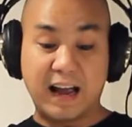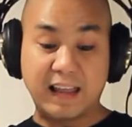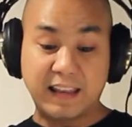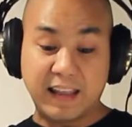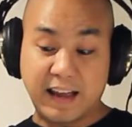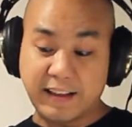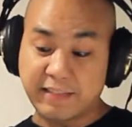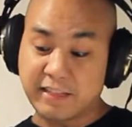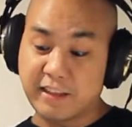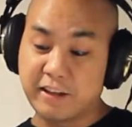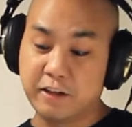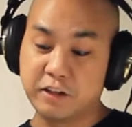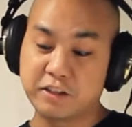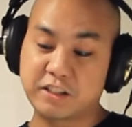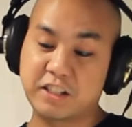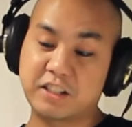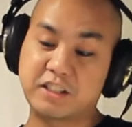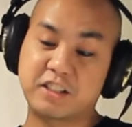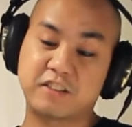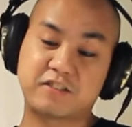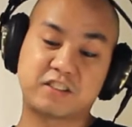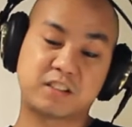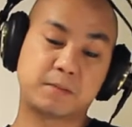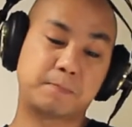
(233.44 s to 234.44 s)
like the usage
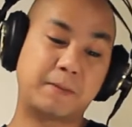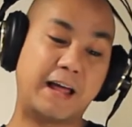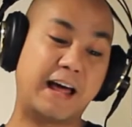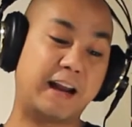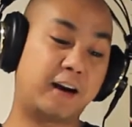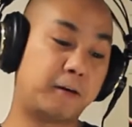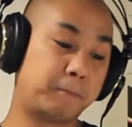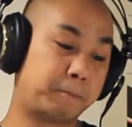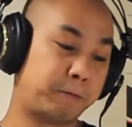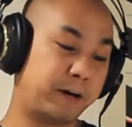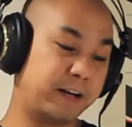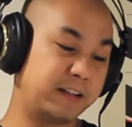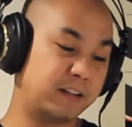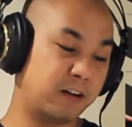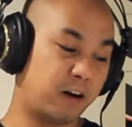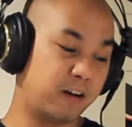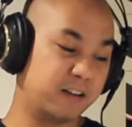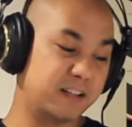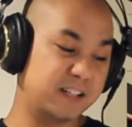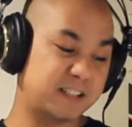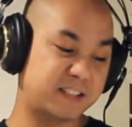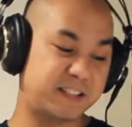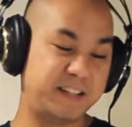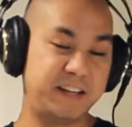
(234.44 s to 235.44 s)
of splatter print on
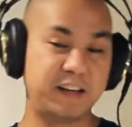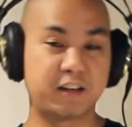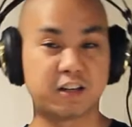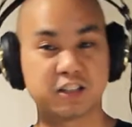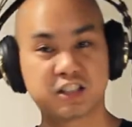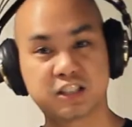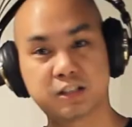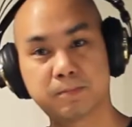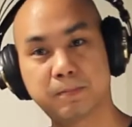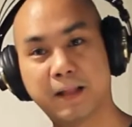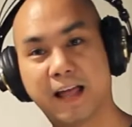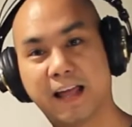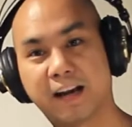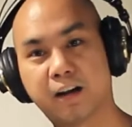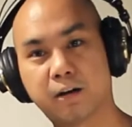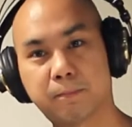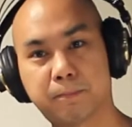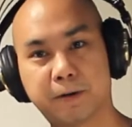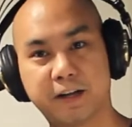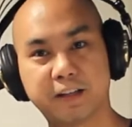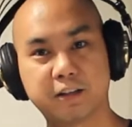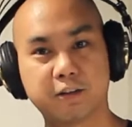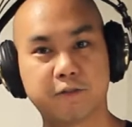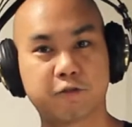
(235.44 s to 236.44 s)
this sneaker. Splatter
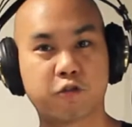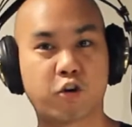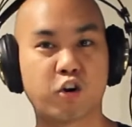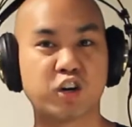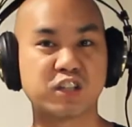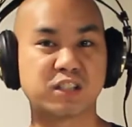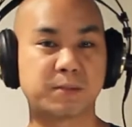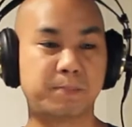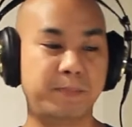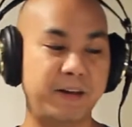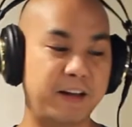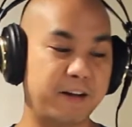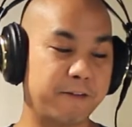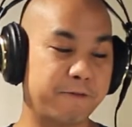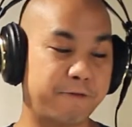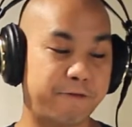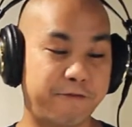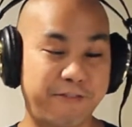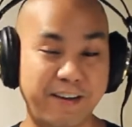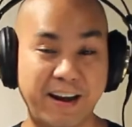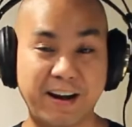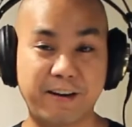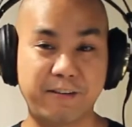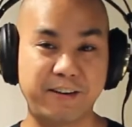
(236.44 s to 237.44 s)
print, of course, being
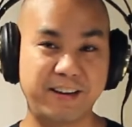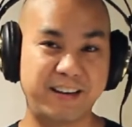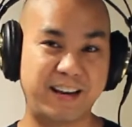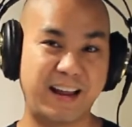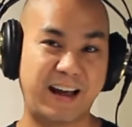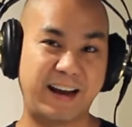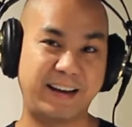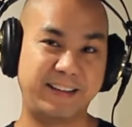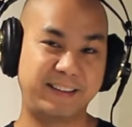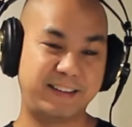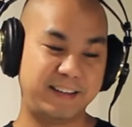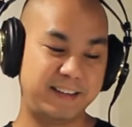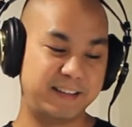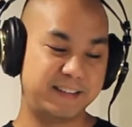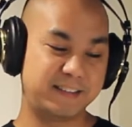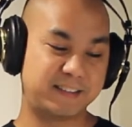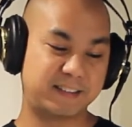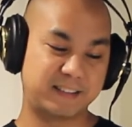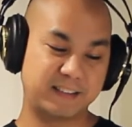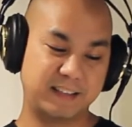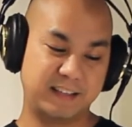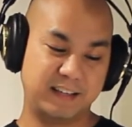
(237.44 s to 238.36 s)
very 90s.